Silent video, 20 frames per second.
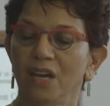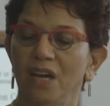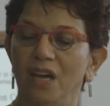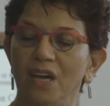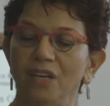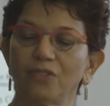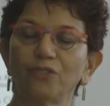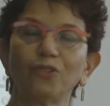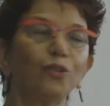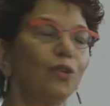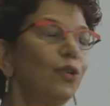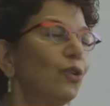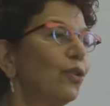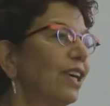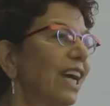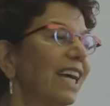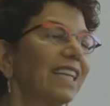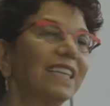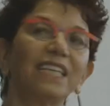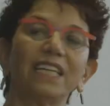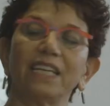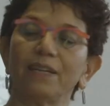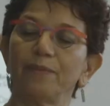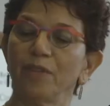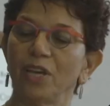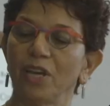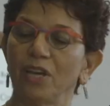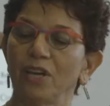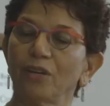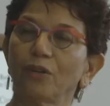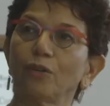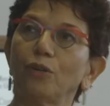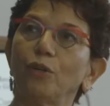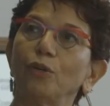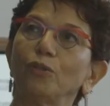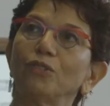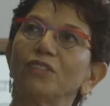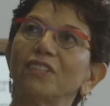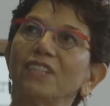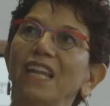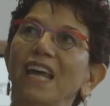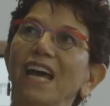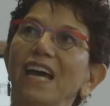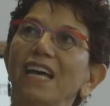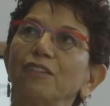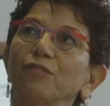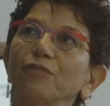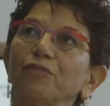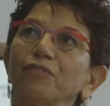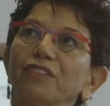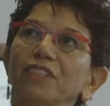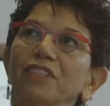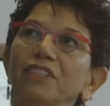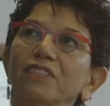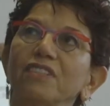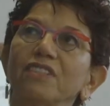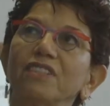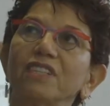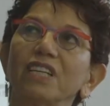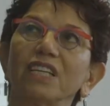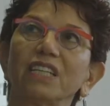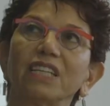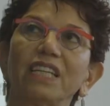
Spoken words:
to look at the closed landfills